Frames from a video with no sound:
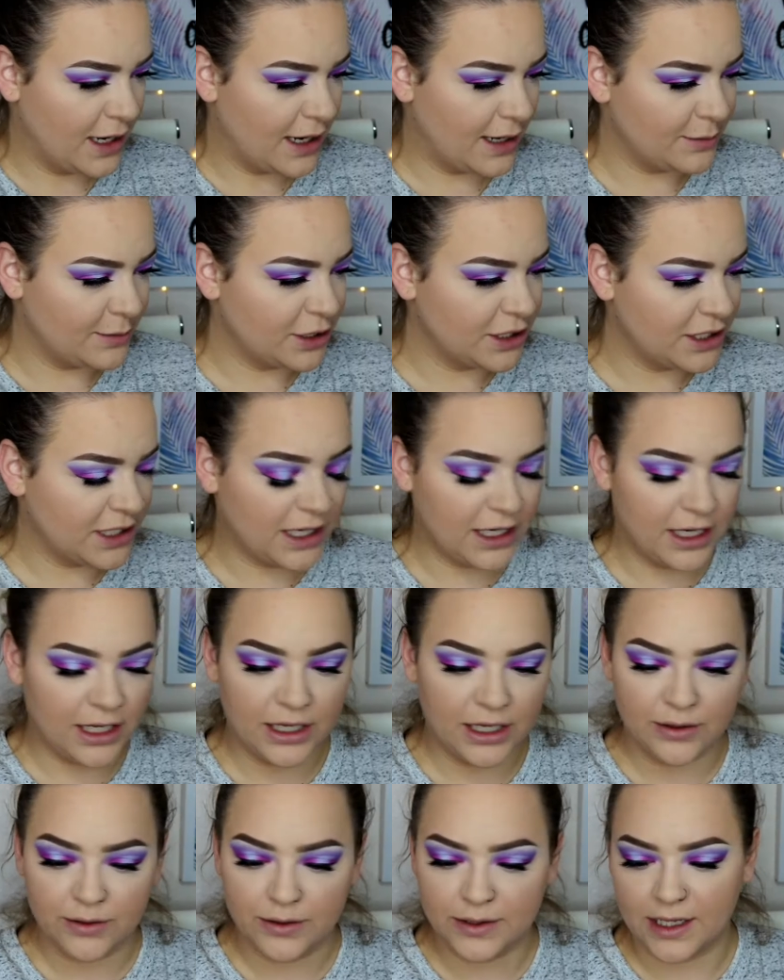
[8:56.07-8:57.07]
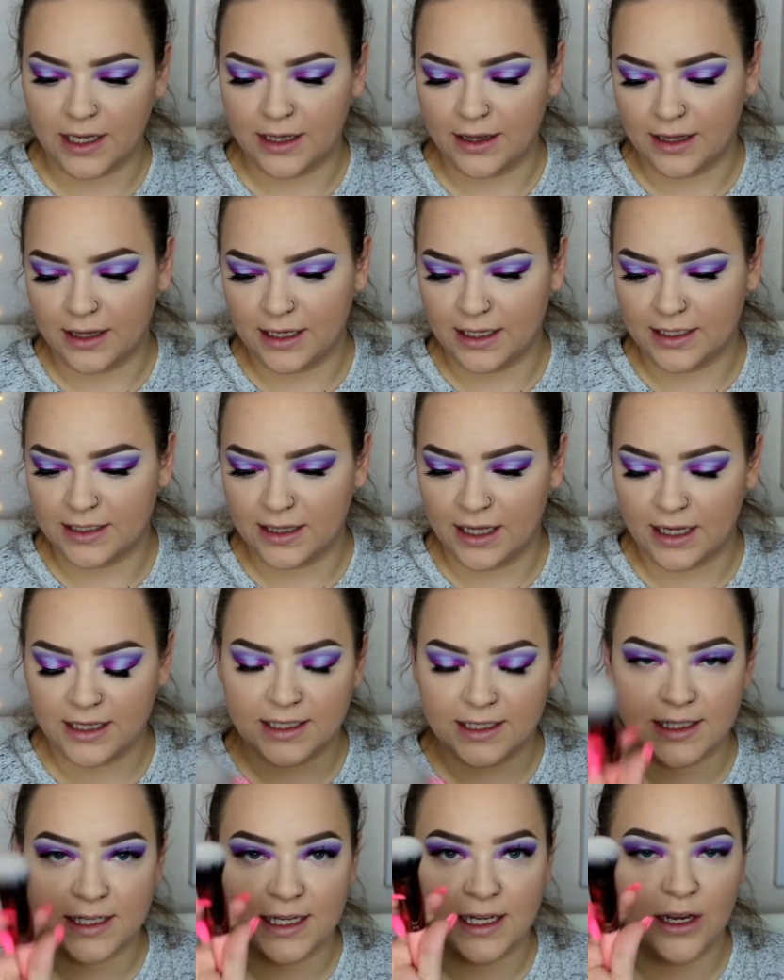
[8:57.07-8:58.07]
I'm just going to use this
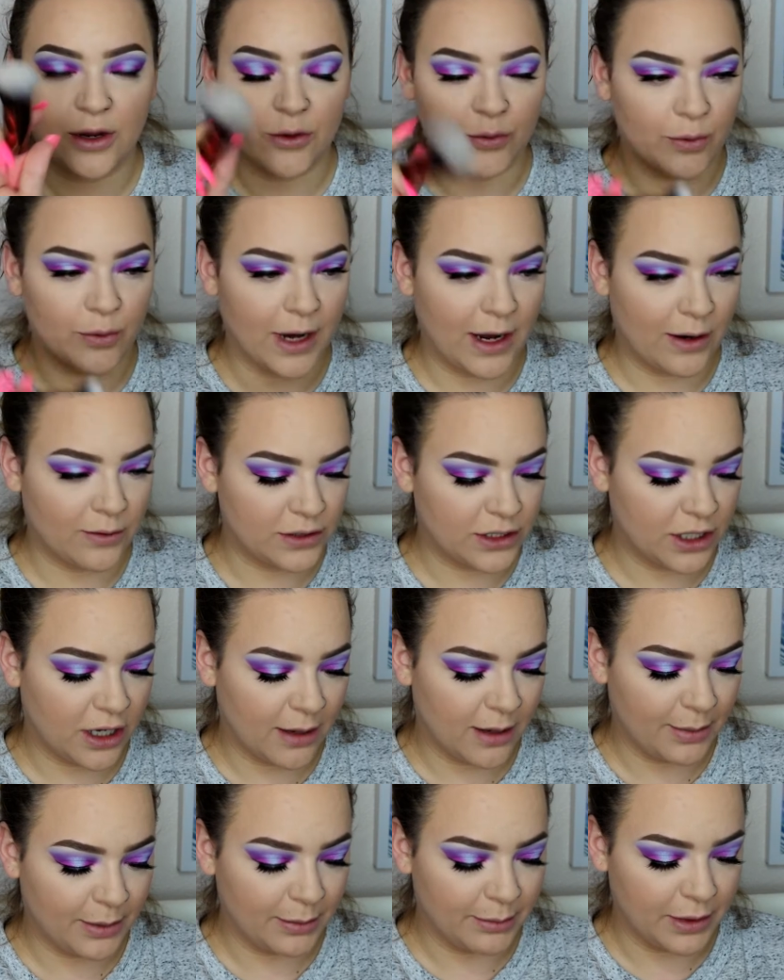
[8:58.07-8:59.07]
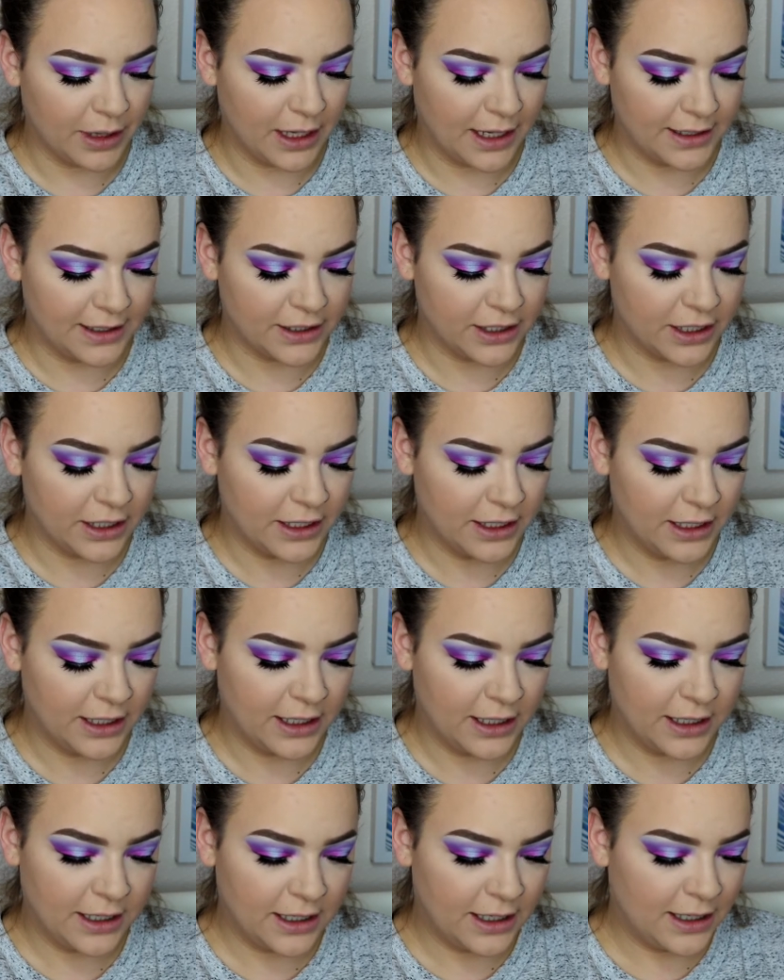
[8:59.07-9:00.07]
Luxie Round Top Blender
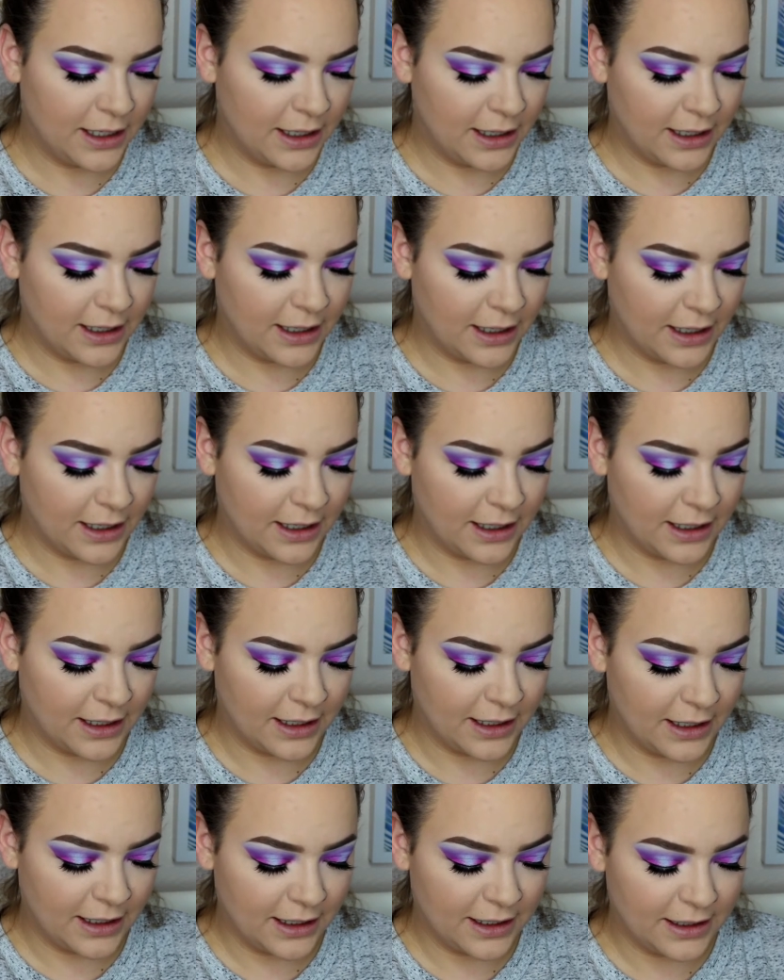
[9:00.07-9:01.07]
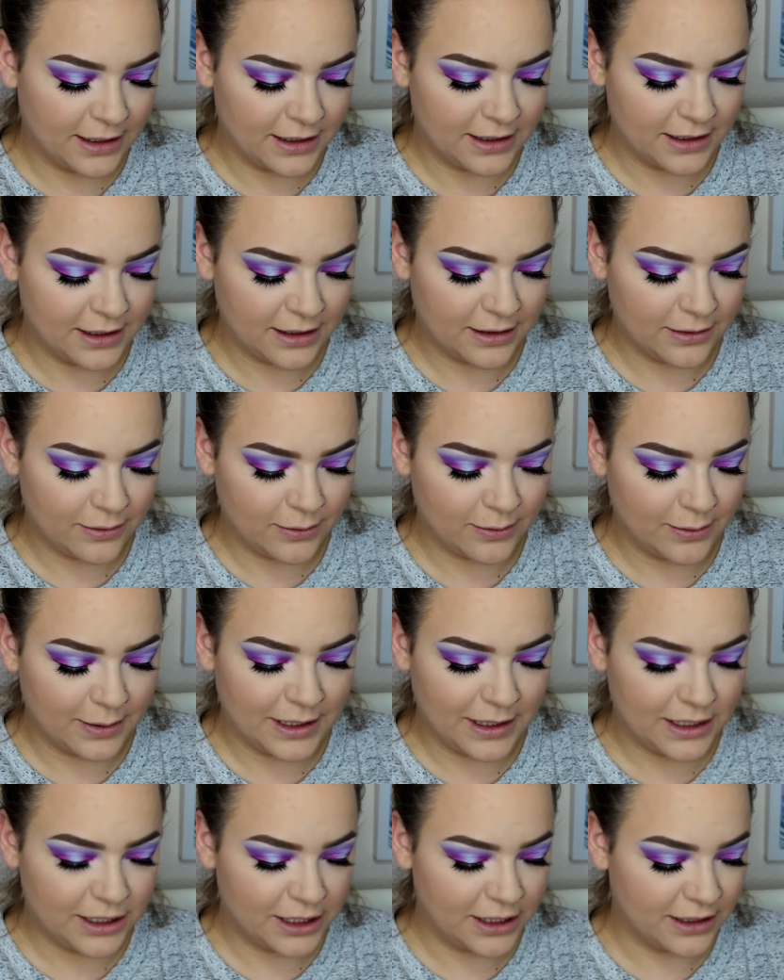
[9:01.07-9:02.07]
and
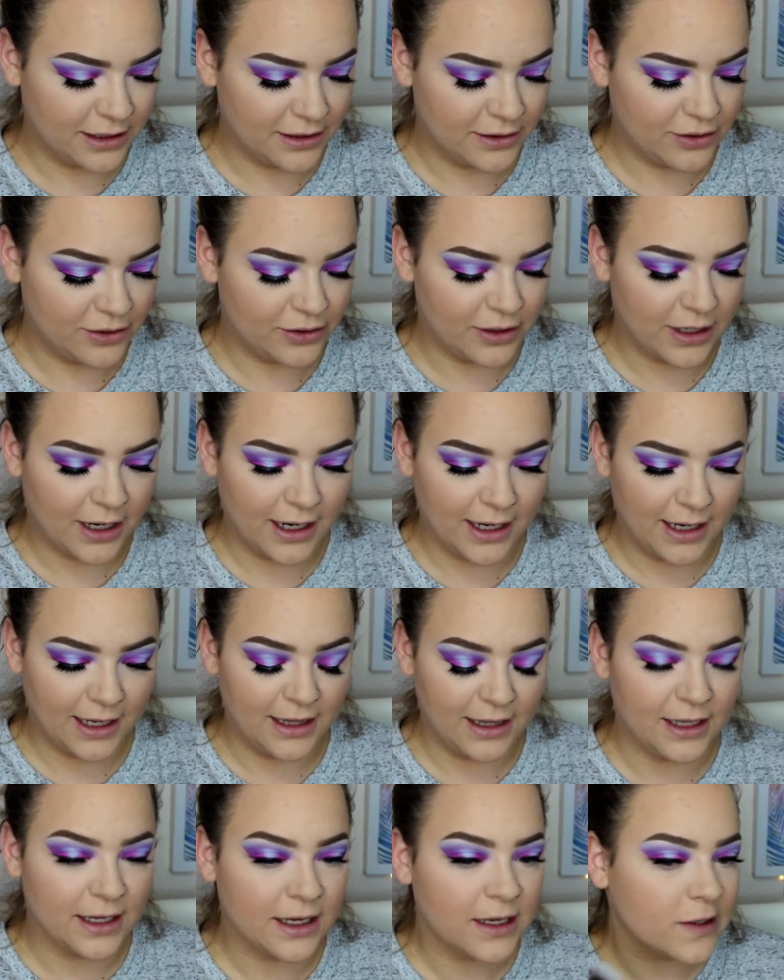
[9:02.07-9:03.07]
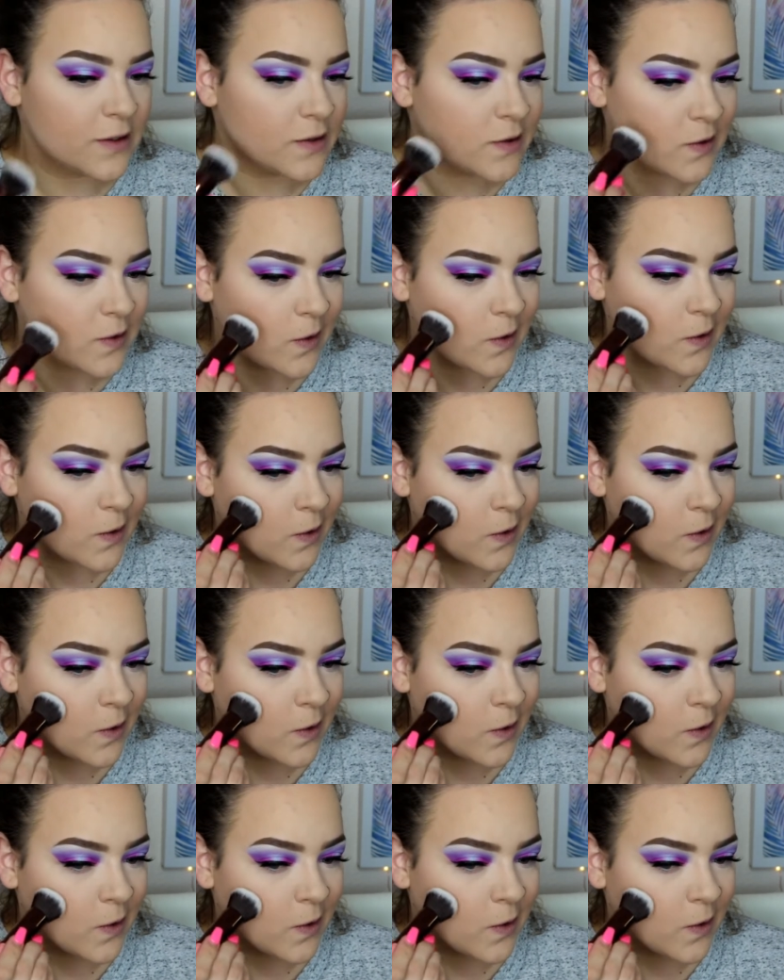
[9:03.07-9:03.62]
we shall try this.